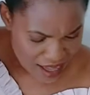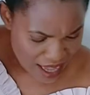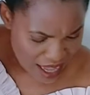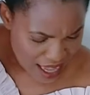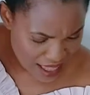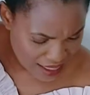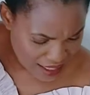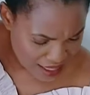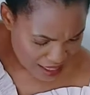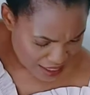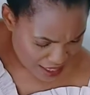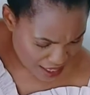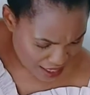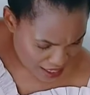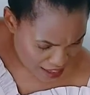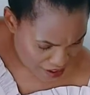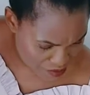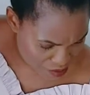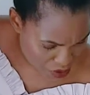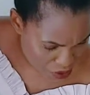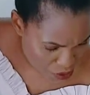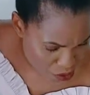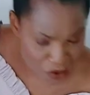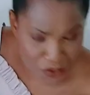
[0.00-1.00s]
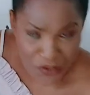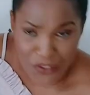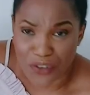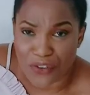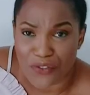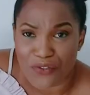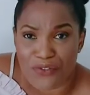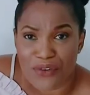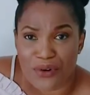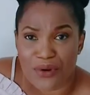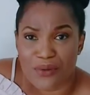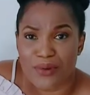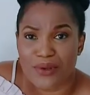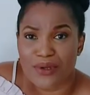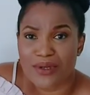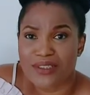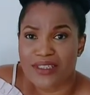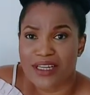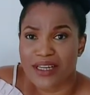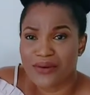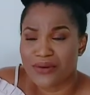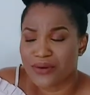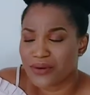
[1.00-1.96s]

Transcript: they gave me one for free because I